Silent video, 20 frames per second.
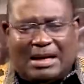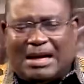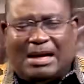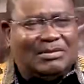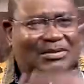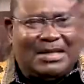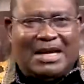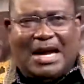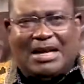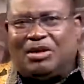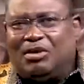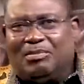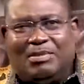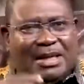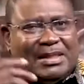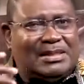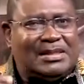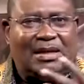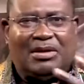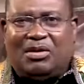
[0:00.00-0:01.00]
counter
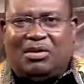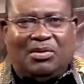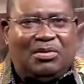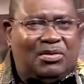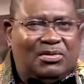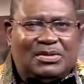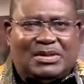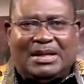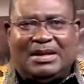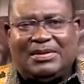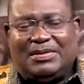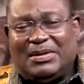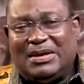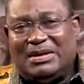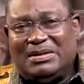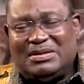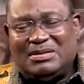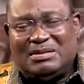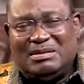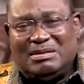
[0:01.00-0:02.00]
arguments and all those other
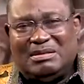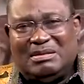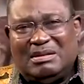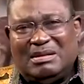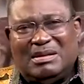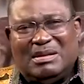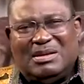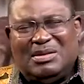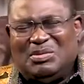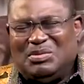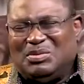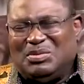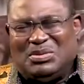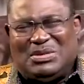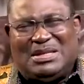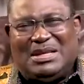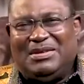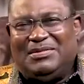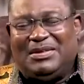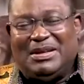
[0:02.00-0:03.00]
things. Who
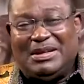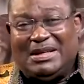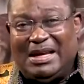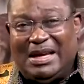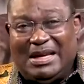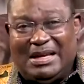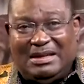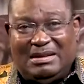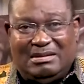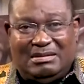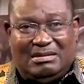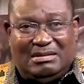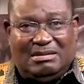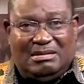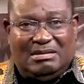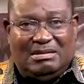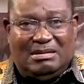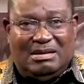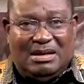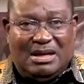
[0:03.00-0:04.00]
saved the day?
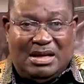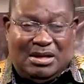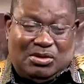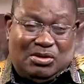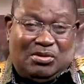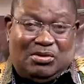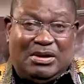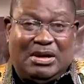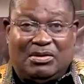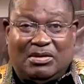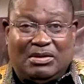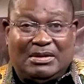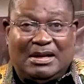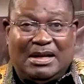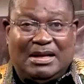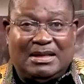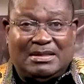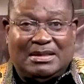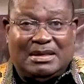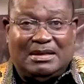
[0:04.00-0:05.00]
And you
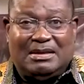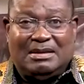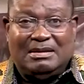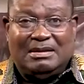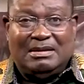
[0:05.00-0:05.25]
recognize that